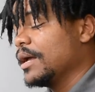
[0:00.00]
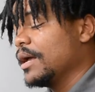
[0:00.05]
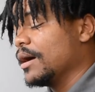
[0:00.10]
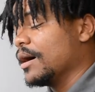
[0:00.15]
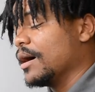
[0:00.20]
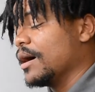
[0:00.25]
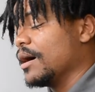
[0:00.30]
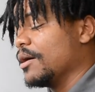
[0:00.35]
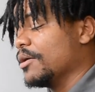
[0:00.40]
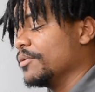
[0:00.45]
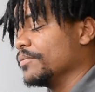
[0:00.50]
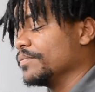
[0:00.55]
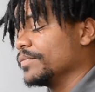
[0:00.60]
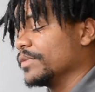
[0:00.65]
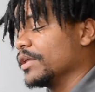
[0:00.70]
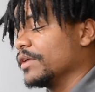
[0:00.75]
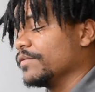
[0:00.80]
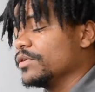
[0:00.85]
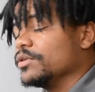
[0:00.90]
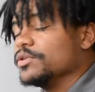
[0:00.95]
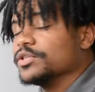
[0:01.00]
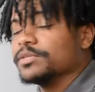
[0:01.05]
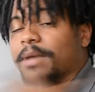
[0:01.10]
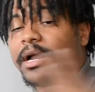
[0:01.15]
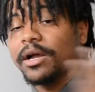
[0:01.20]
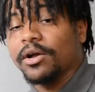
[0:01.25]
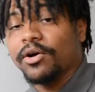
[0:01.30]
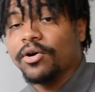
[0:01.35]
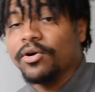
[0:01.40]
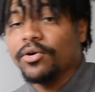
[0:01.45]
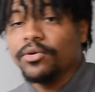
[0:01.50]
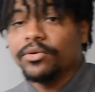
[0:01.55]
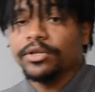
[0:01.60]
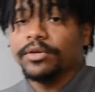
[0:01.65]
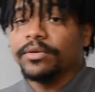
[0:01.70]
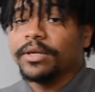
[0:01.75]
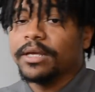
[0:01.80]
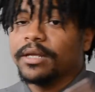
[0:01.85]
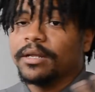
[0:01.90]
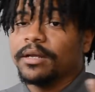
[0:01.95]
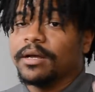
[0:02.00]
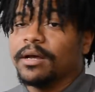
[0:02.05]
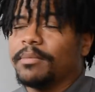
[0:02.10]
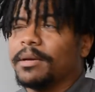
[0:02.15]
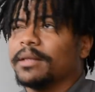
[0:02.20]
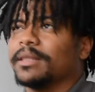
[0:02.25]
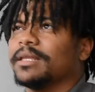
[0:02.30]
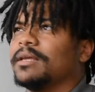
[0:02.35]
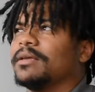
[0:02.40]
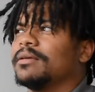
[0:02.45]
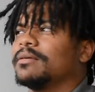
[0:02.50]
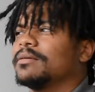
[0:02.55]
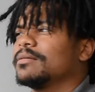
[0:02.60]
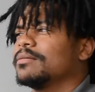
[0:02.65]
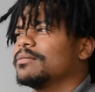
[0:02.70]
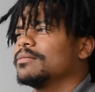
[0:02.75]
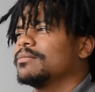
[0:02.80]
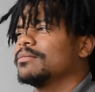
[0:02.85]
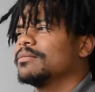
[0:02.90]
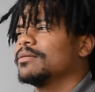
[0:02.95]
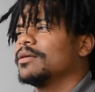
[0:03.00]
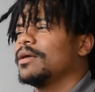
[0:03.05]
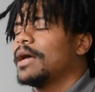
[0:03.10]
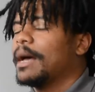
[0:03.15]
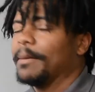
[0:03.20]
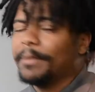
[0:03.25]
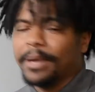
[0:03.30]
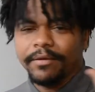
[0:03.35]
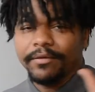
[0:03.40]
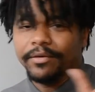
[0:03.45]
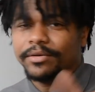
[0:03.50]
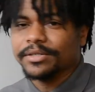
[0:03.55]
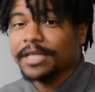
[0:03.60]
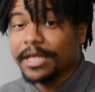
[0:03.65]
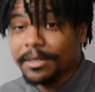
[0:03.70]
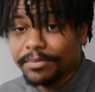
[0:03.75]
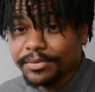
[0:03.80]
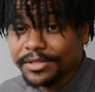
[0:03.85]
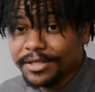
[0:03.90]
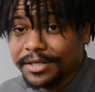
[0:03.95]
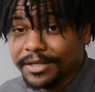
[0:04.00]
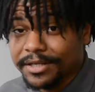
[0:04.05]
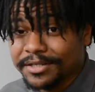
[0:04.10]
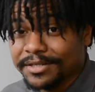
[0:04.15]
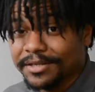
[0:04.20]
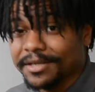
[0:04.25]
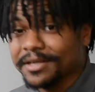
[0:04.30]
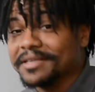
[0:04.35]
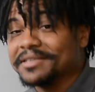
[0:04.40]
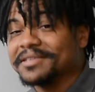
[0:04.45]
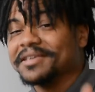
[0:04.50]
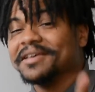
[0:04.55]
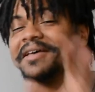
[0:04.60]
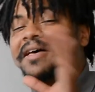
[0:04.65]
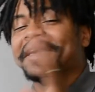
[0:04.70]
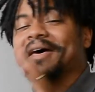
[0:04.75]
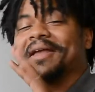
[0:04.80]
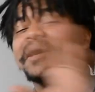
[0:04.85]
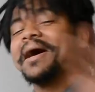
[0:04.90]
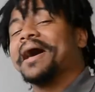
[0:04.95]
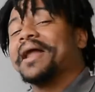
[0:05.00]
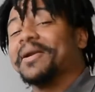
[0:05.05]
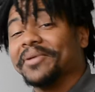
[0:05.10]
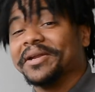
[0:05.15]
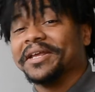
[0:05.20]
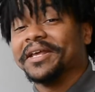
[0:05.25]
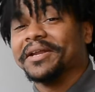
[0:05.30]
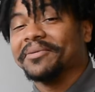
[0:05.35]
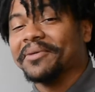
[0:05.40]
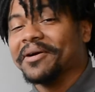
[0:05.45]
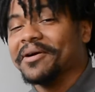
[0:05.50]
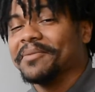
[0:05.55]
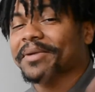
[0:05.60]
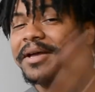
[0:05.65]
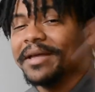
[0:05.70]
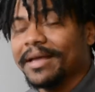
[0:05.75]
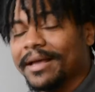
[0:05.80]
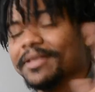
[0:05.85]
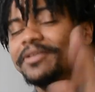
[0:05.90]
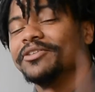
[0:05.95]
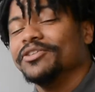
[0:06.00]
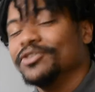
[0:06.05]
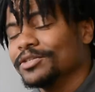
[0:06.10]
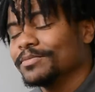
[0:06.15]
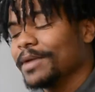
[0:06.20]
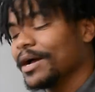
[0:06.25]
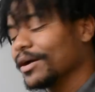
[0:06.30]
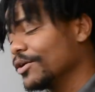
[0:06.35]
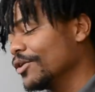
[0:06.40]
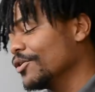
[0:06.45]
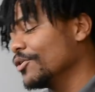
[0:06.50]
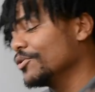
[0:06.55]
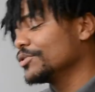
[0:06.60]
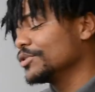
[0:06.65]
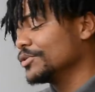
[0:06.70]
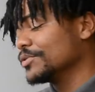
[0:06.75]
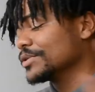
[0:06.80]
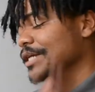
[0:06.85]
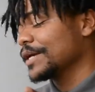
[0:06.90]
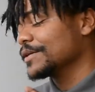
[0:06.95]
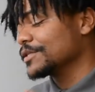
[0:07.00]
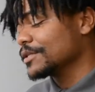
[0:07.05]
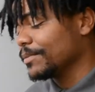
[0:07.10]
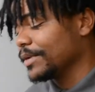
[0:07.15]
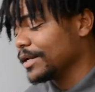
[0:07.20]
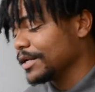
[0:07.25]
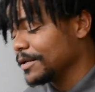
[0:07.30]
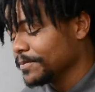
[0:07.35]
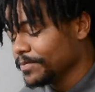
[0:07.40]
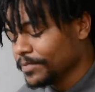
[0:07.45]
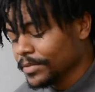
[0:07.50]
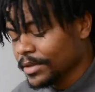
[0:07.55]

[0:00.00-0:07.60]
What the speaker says: If you use my code, you get I think I'm not even gonna say the percentage because I don't want to get it wrong, but use my code, you will save some money.